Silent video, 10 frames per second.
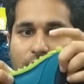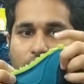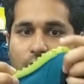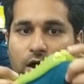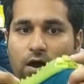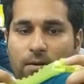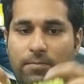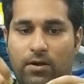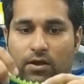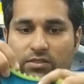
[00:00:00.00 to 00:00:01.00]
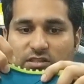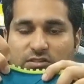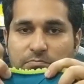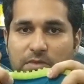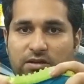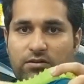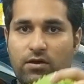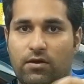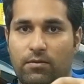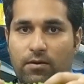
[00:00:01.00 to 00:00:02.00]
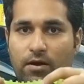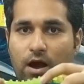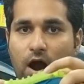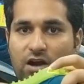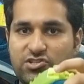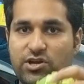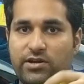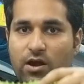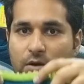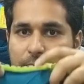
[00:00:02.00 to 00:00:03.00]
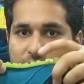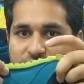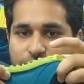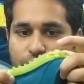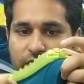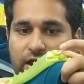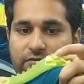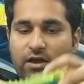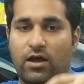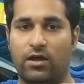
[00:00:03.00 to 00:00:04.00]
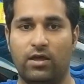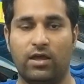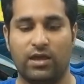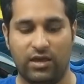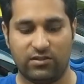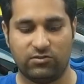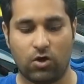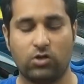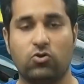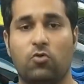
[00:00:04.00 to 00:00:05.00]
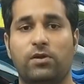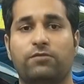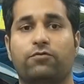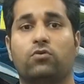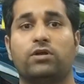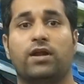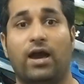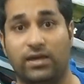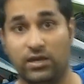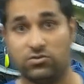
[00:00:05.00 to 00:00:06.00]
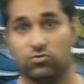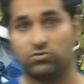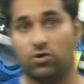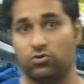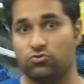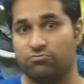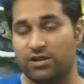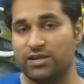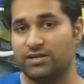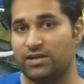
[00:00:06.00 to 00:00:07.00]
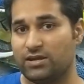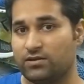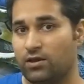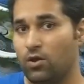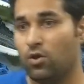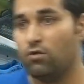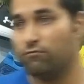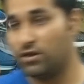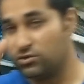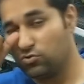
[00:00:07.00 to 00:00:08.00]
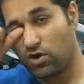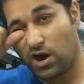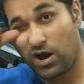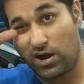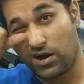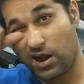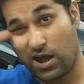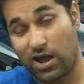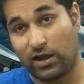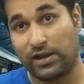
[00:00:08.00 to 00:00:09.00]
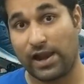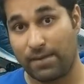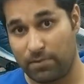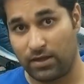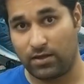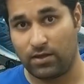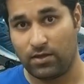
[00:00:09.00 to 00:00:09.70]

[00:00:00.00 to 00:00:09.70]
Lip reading: in this mid arch area or mid foot area is not normally found in hiking shoes. Now, you really need it when you are climbing,